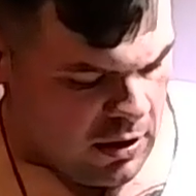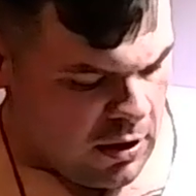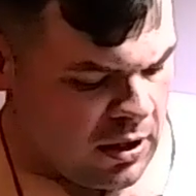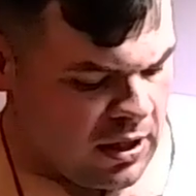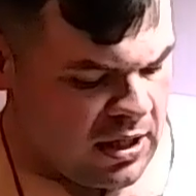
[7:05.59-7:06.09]

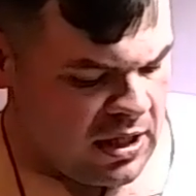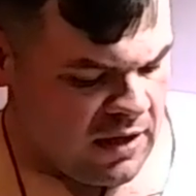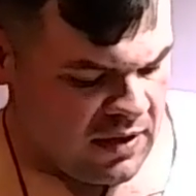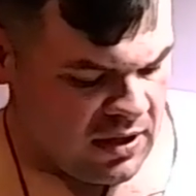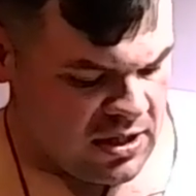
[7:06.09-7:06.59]
Early in the
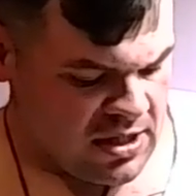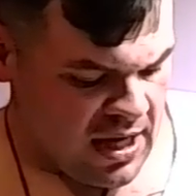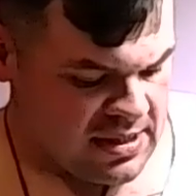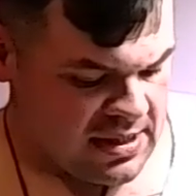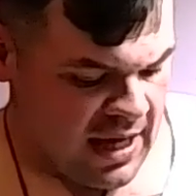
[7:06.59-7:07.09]
evening, the
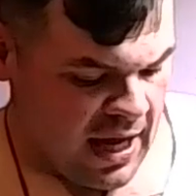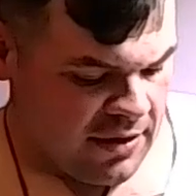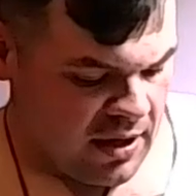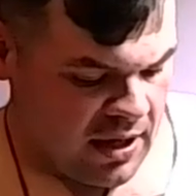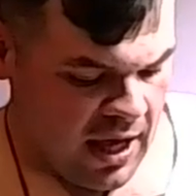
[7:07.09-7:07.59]
giants
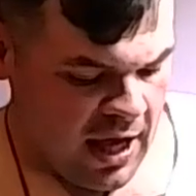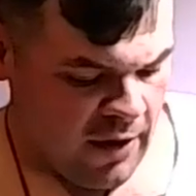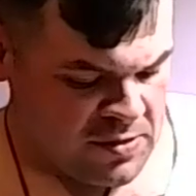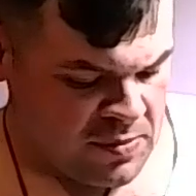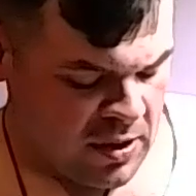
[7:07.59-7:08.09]
gathered, and ale
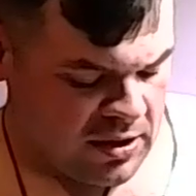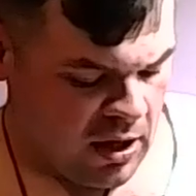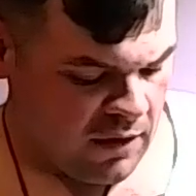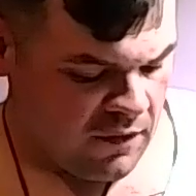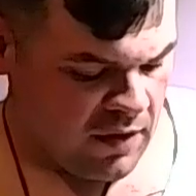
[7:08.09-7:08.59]
was brought to
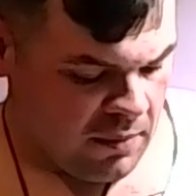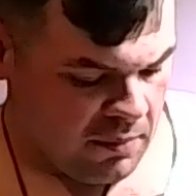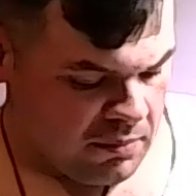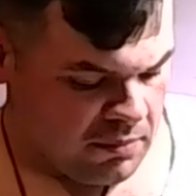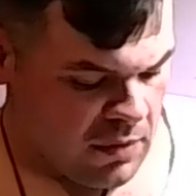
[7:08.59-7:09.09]
all of them.
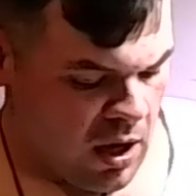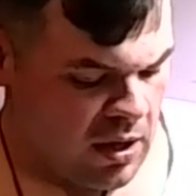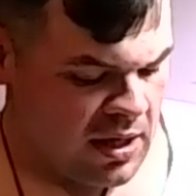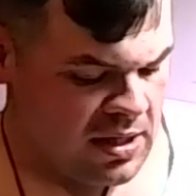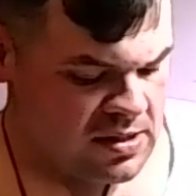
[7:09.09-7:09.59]
All
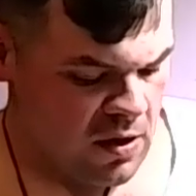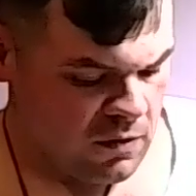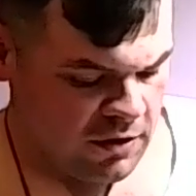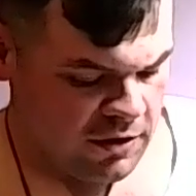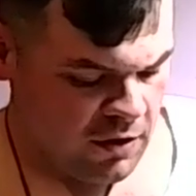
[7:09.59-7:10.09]
on his
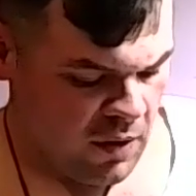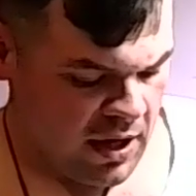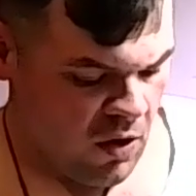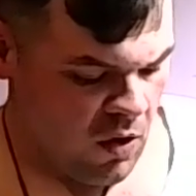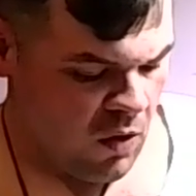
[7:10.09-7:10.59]
own, Thor ate
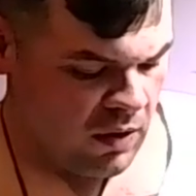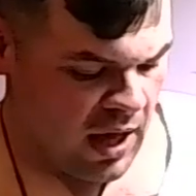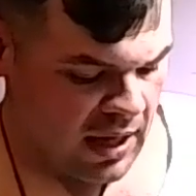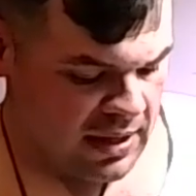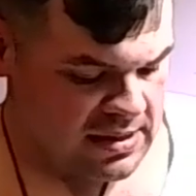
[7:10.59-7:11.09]
a whole
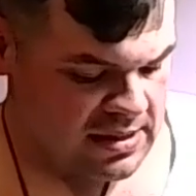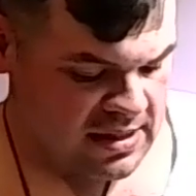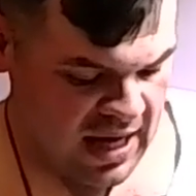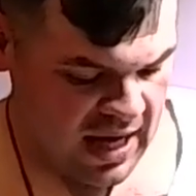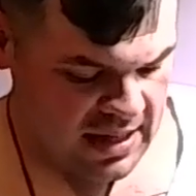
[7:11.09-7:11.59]
ox,
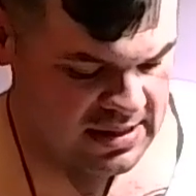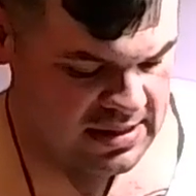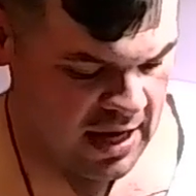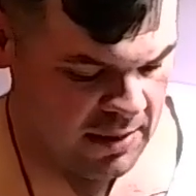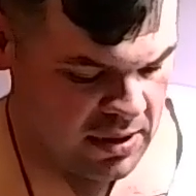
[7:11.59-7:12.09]
8
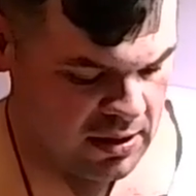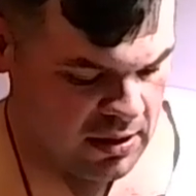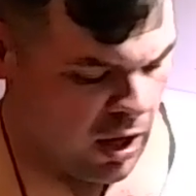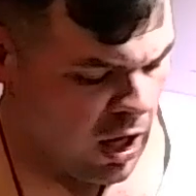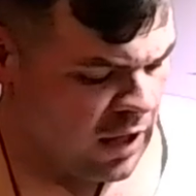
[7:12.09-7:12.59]
salmon,
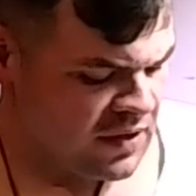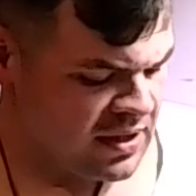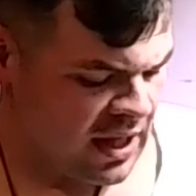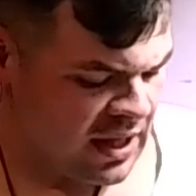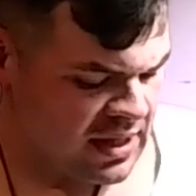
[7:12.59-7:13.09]
all of the
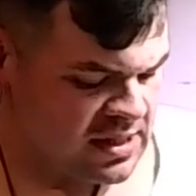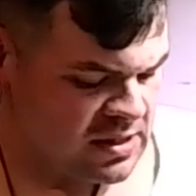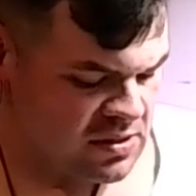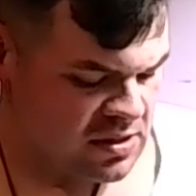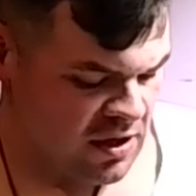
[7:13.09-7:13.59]
delicacies
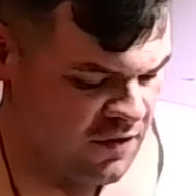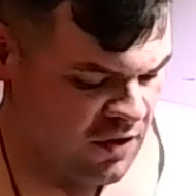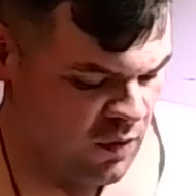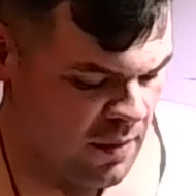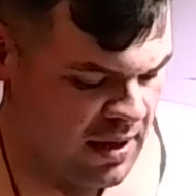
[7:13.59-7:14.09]
reserved for
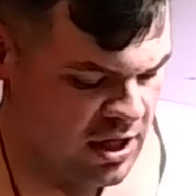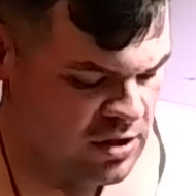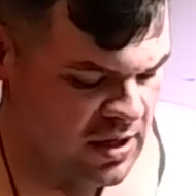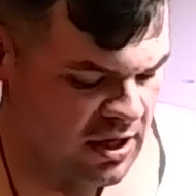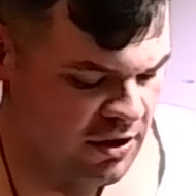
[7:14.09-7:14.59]
the women, and
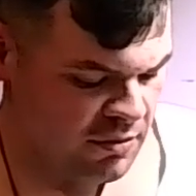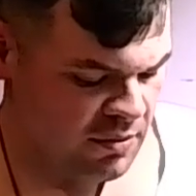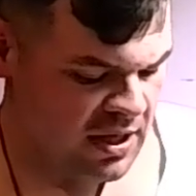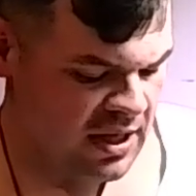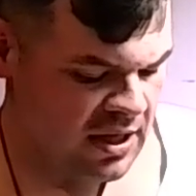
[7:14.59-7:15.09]
drank
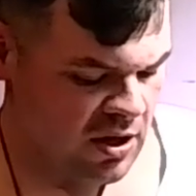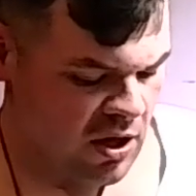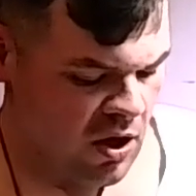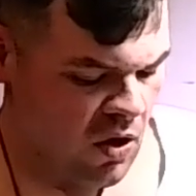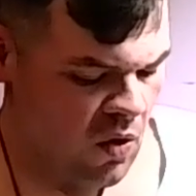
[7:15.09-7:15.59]
3
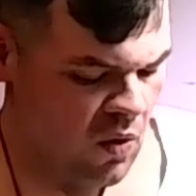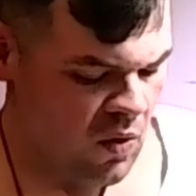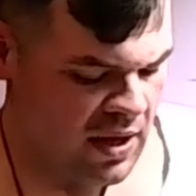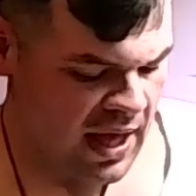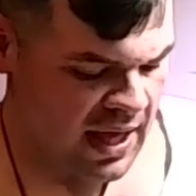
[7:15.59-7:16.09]
whole
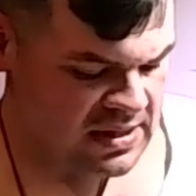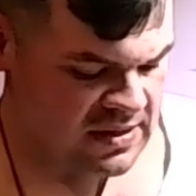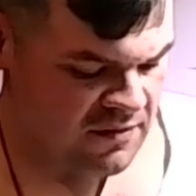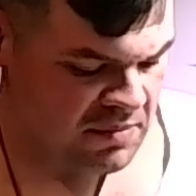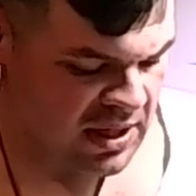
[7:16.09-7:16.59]
kegs
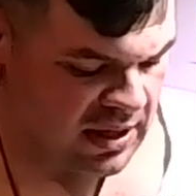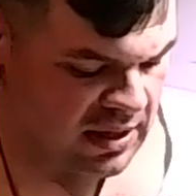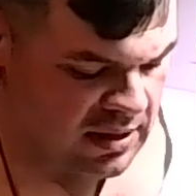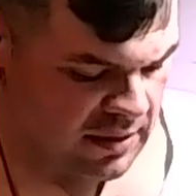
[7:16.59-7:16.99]
of mead.